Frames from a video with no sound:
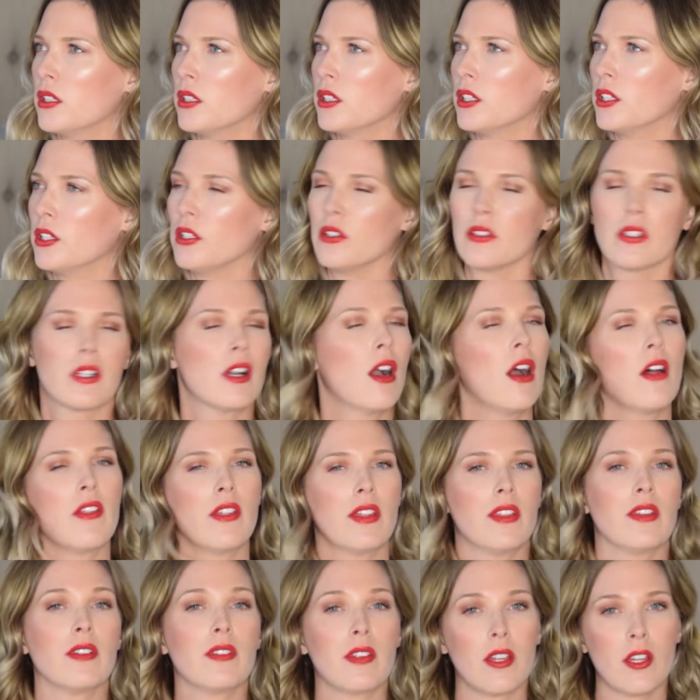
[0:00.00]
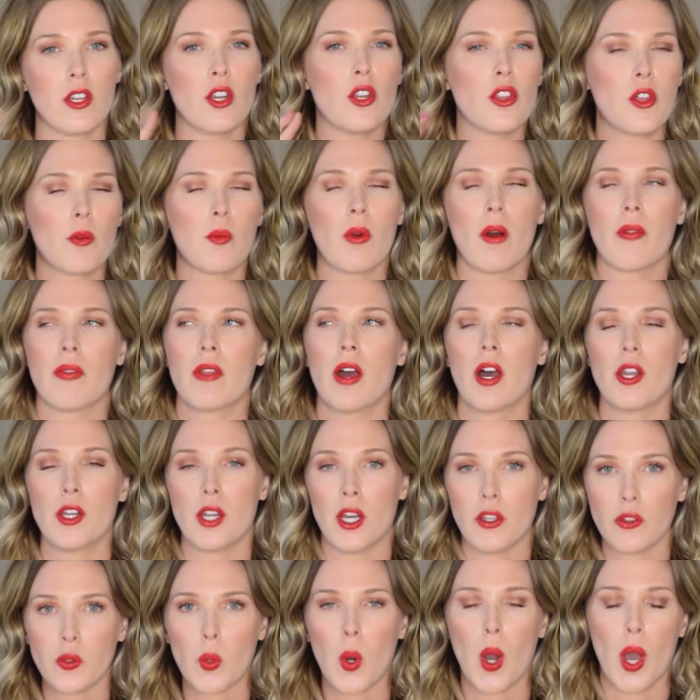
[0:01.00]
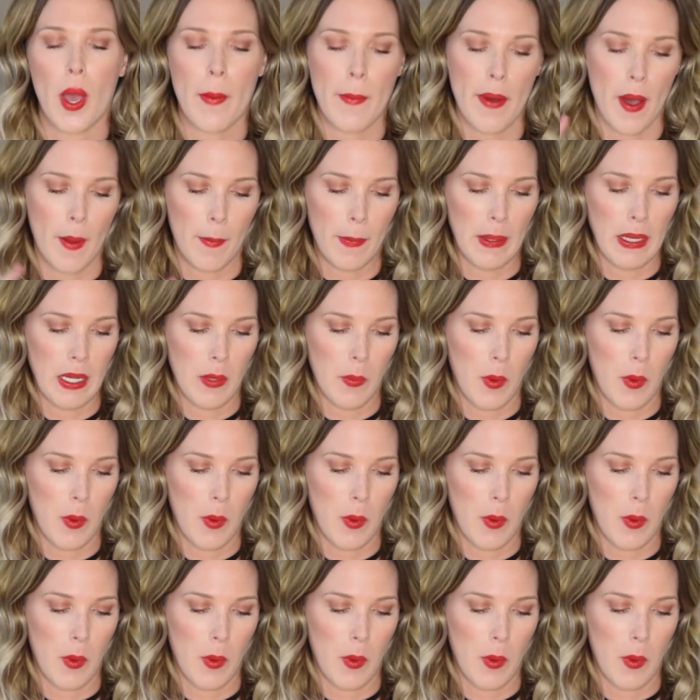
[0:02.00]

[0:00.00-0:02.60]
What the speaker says: use? I can't think. There's another one that I know is quite a popular